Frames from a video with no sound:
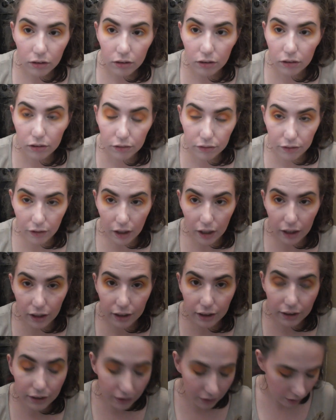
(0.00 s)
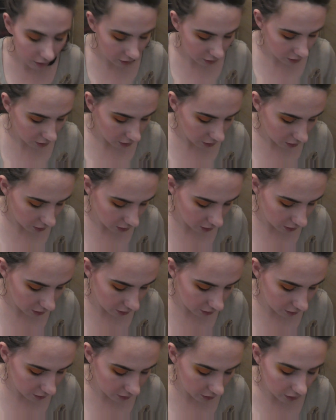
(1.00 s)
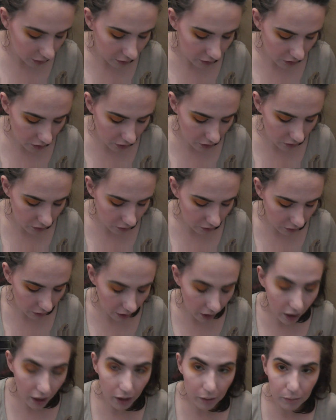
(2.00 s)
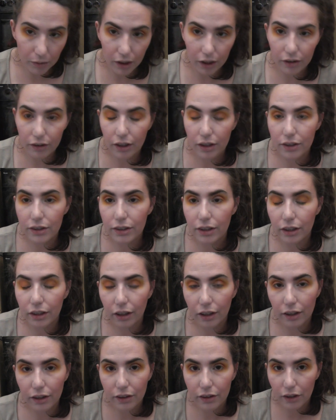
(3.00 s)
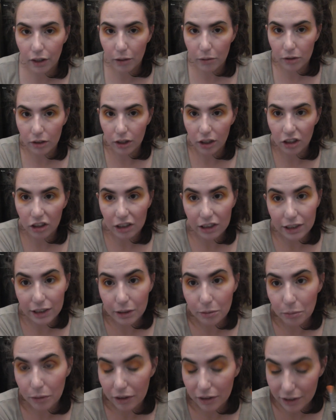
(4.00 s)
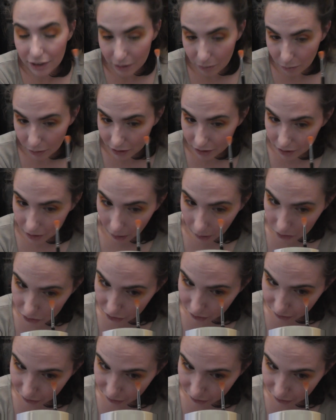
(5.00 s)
fine until I turn on the camera, and then suddenly they turn into little demons and want to touch